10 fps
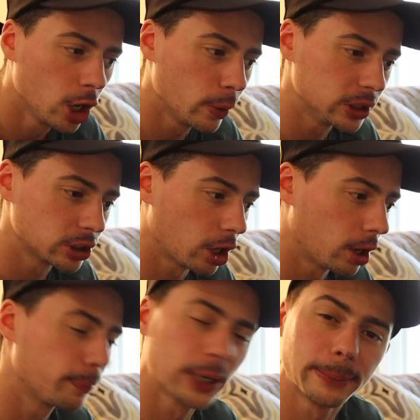which are
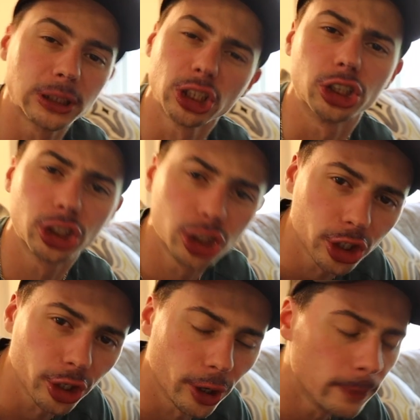pretty much a
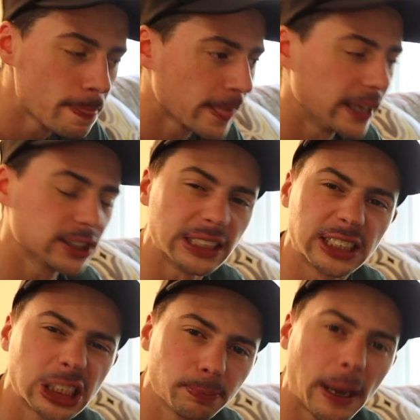sugar, it's gonna
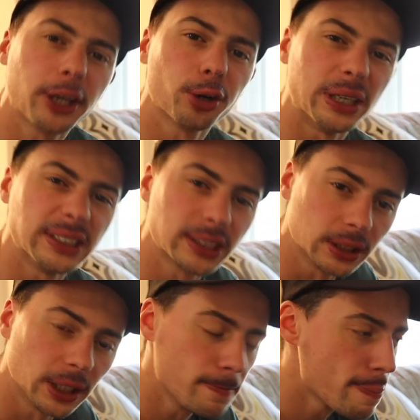spike your
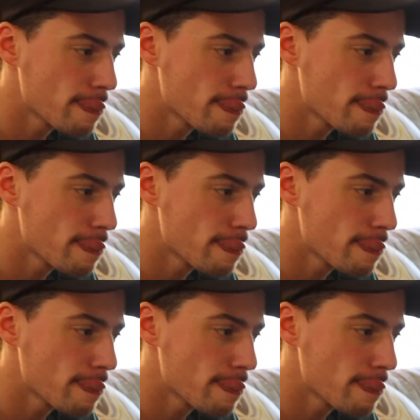insulin.